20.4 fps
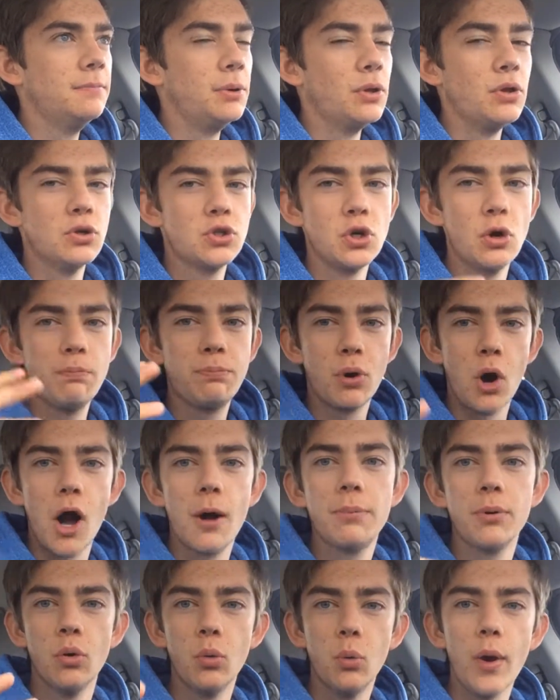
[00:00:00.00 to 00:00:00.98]
but there's no
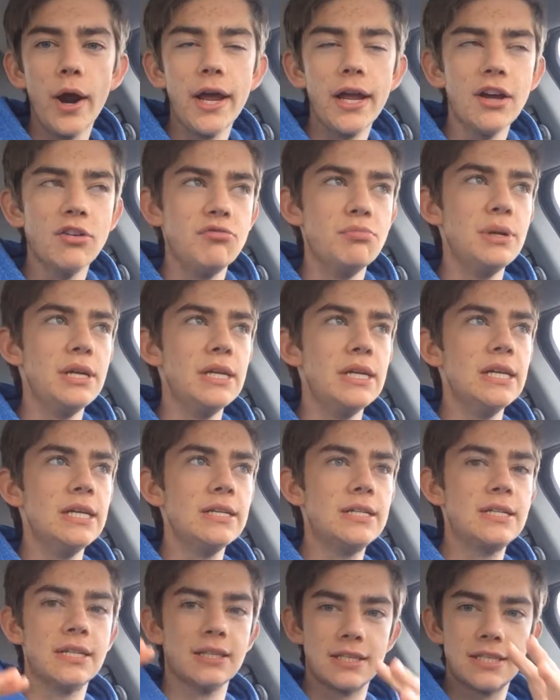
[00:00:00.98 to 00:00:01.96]
proper way of
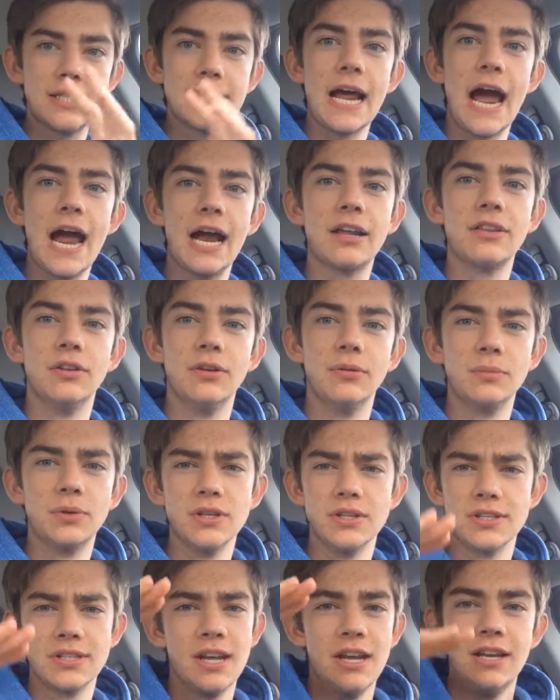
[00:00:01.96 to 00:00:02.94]
me to stack them
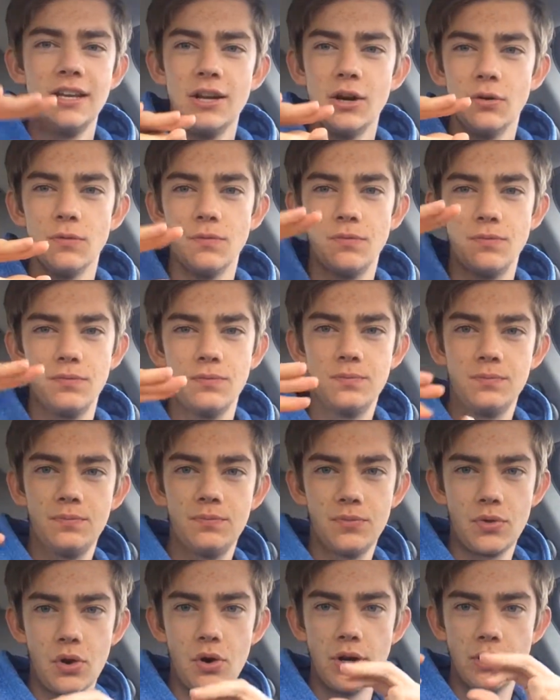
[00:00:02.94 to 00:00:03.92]
because, you know,
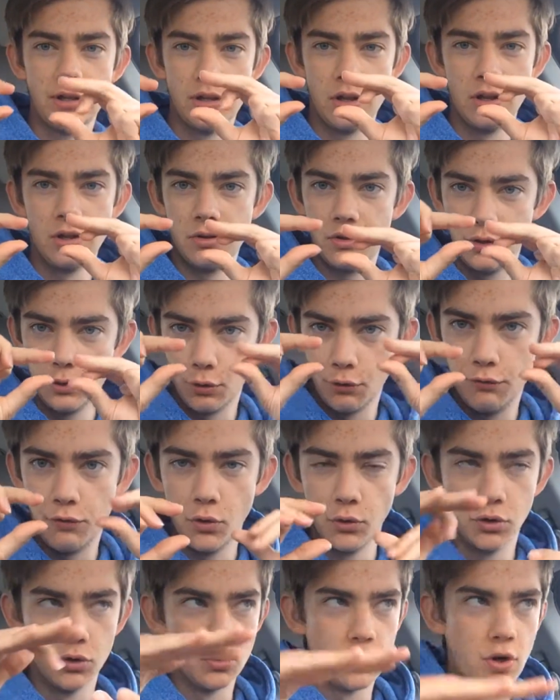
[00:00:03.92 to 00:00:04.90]
they're in the little
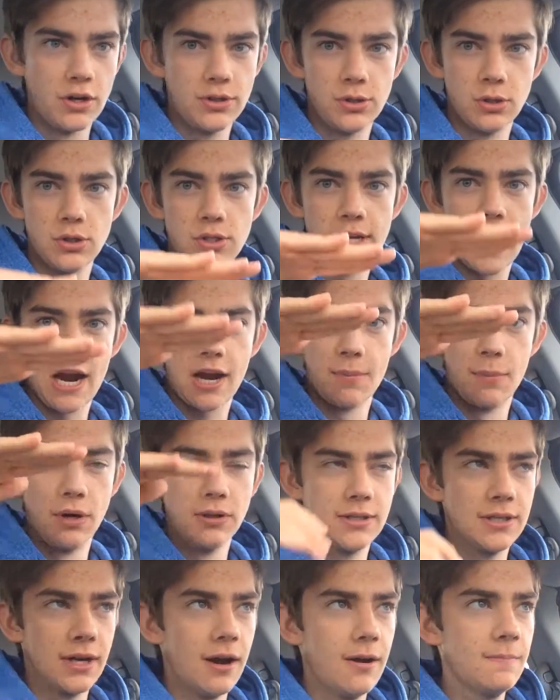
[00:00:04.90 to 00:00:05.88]
folders, right? So you stack them
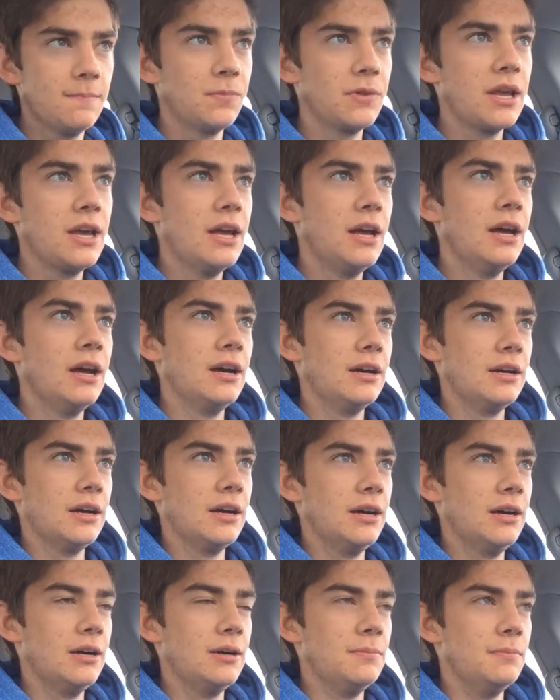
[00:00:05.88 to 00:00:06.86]
on top.
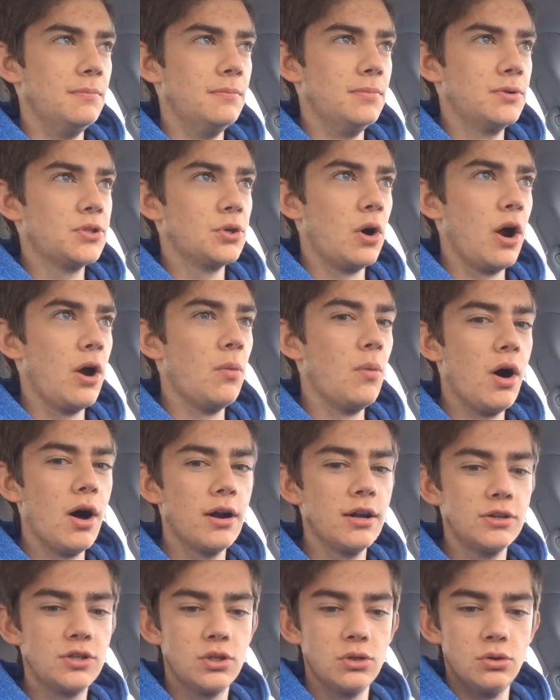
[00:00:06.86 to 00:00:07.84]
So I
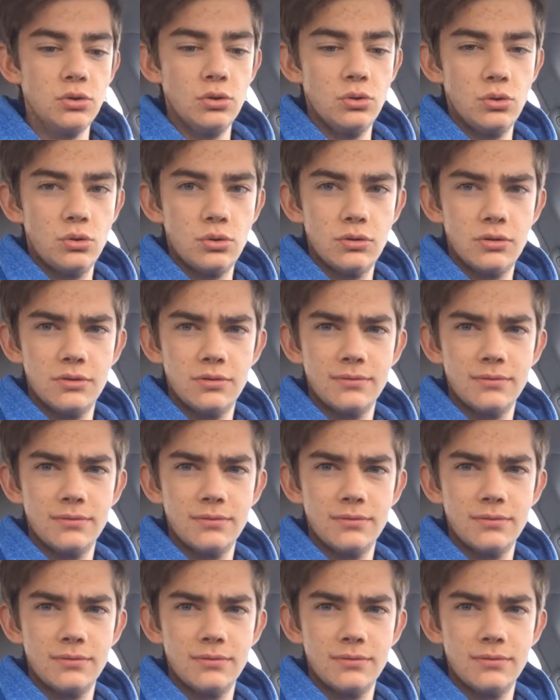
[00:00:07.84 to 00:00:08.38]
wanted to,